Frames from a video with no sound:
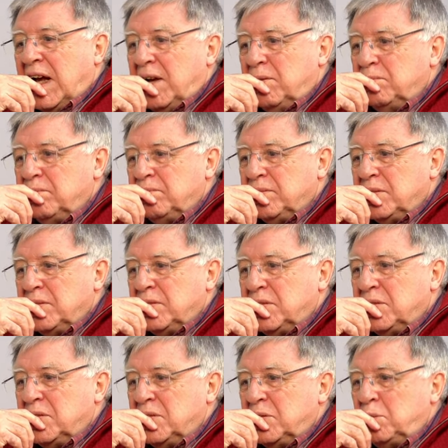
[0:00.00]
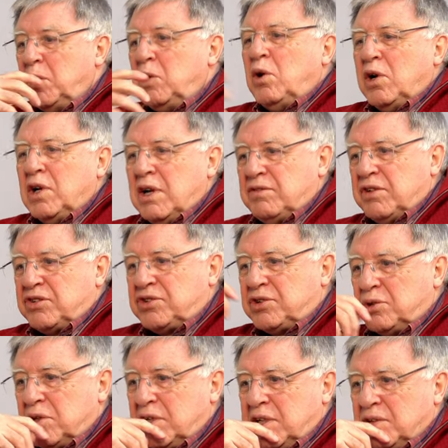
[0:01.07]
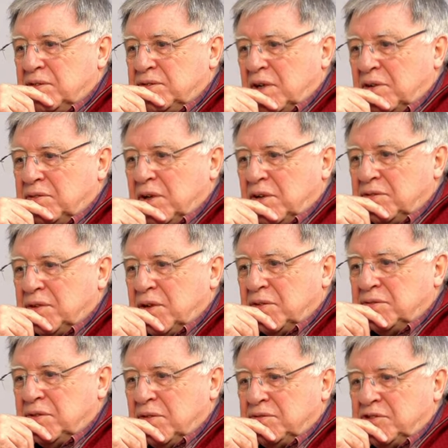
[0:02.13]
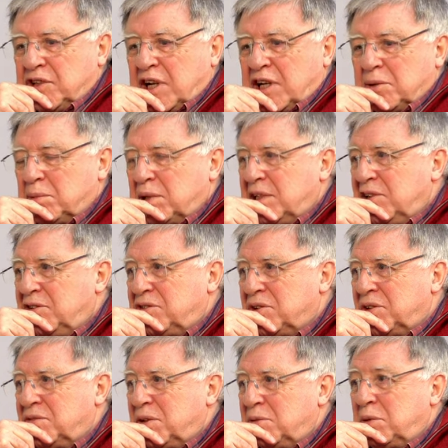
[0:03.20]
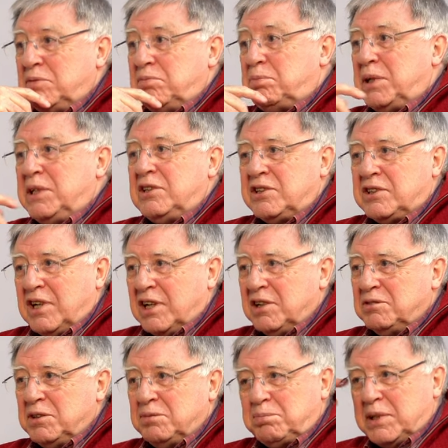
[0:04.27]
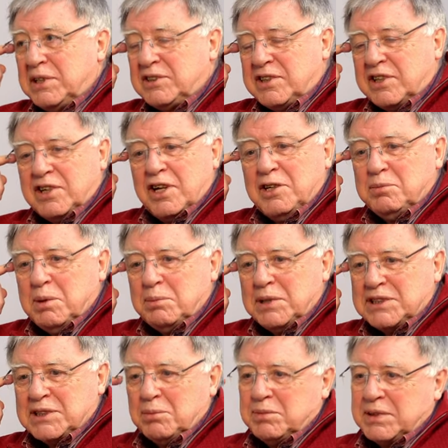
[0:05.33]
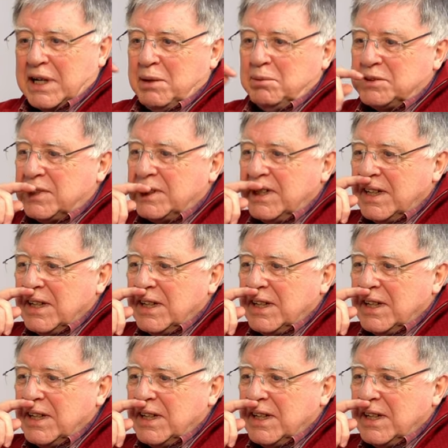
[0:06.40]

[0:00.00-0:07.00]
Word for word: Um, we all love the story of, of, of, of Jacob and Esau. We've preached on it. We've preached it out maybe sometimes.